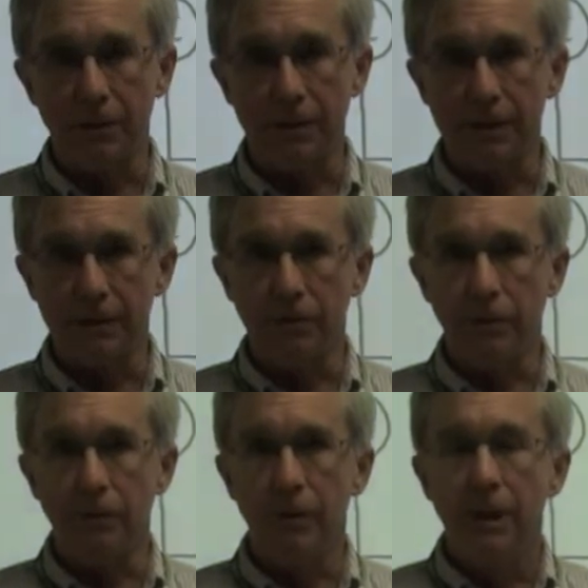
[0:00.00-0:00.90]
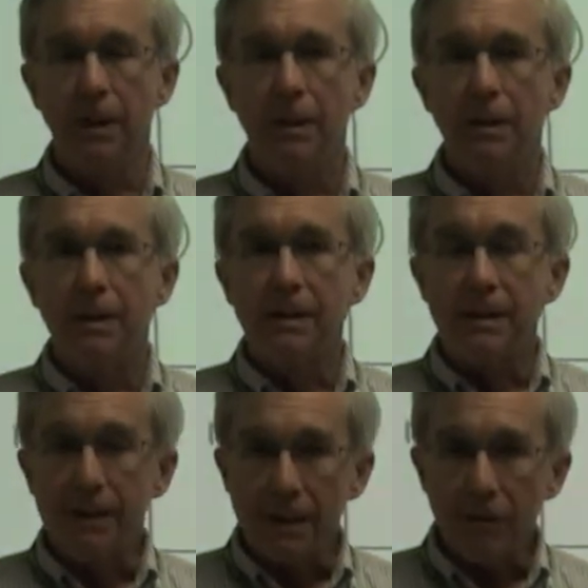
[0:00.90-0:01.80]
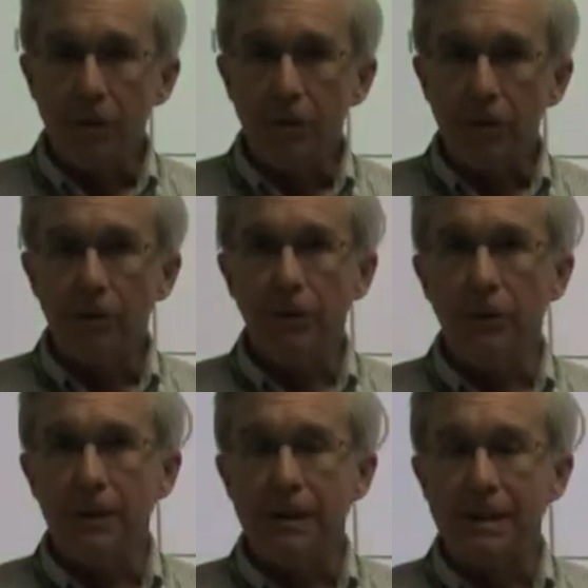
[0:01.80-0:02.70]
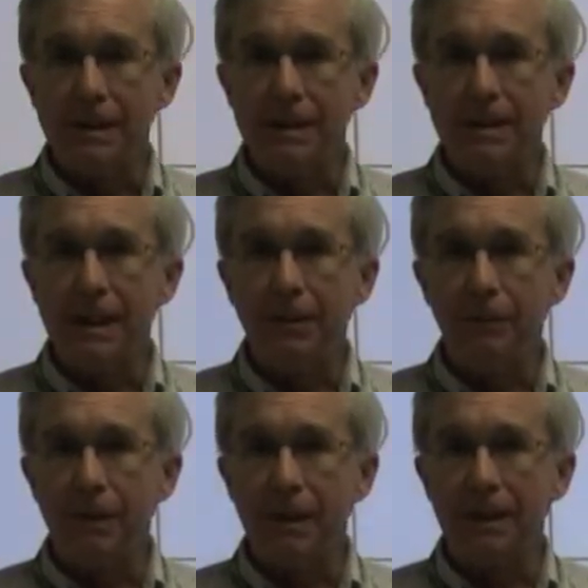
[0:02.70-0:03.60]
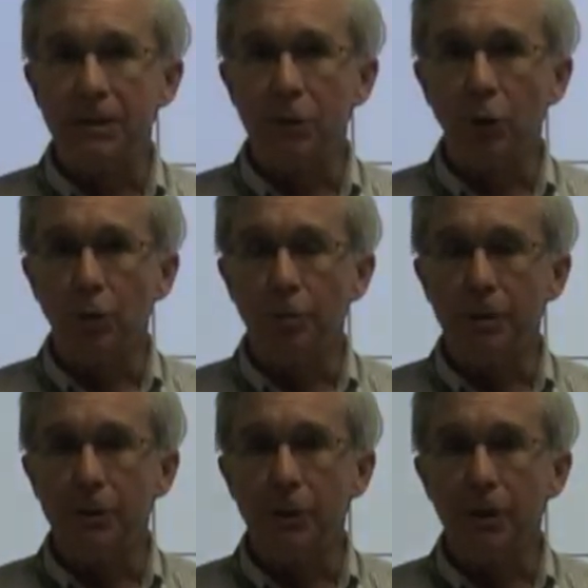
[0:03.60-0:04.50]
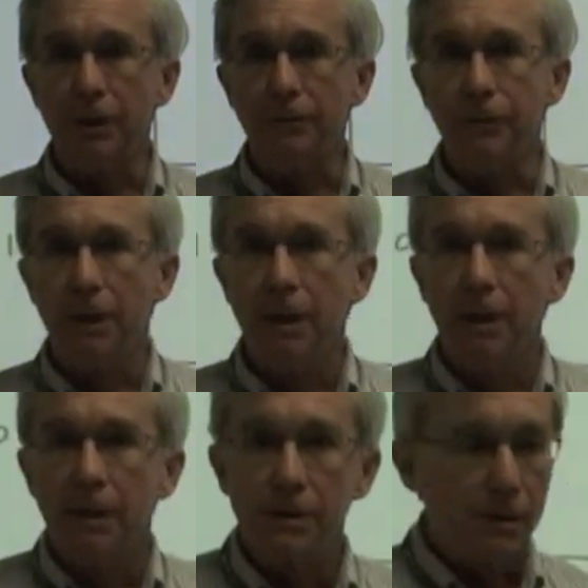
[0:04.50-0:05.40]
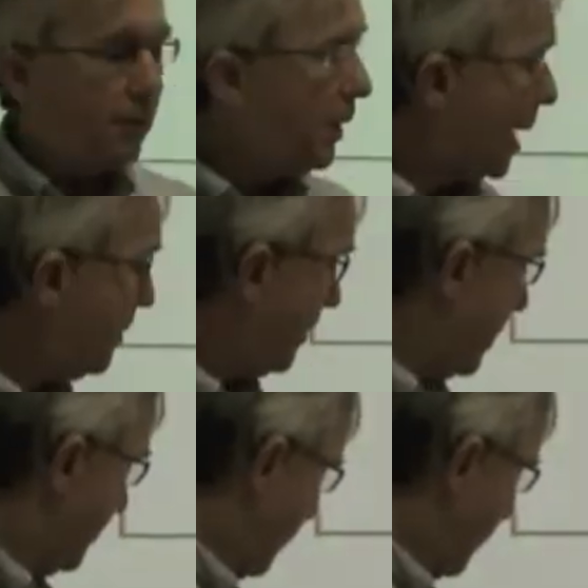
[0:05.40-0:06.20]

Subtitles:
to 0. Zero current is the same thing as an open circuit. So how about